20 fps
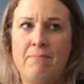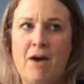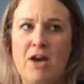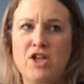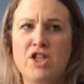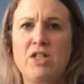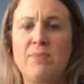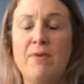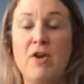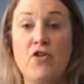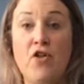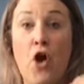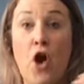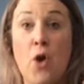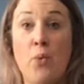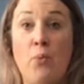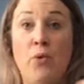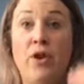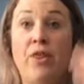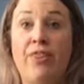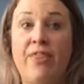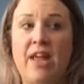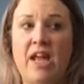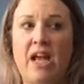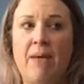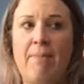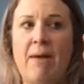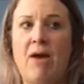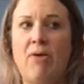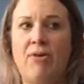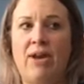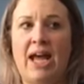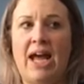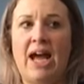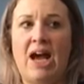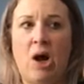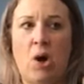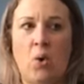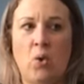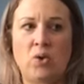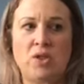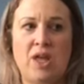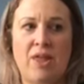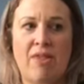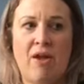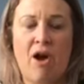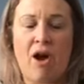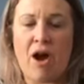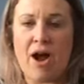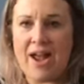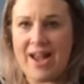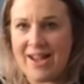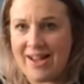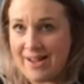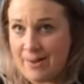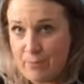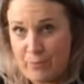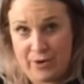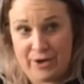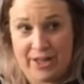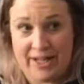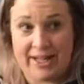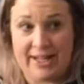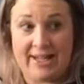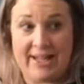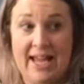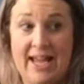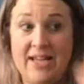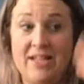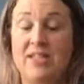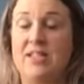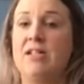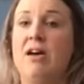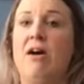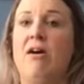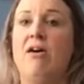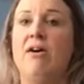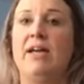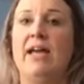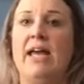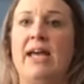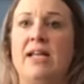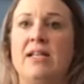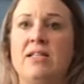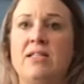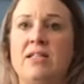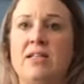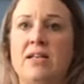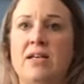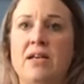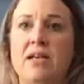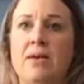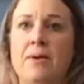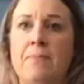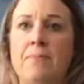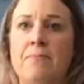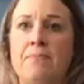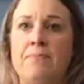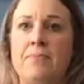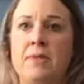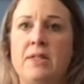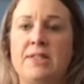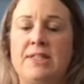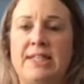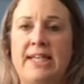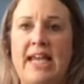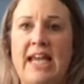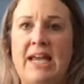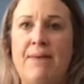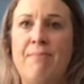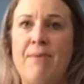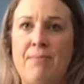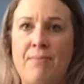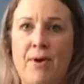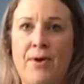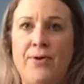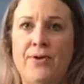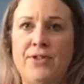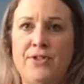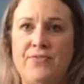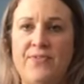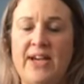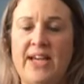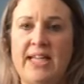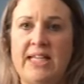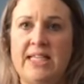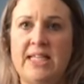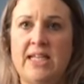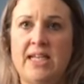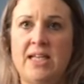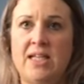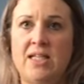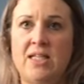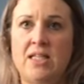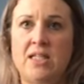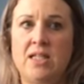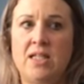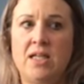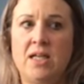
just something that I want to think about now, so that I, when I get to Target, to keep me motivated,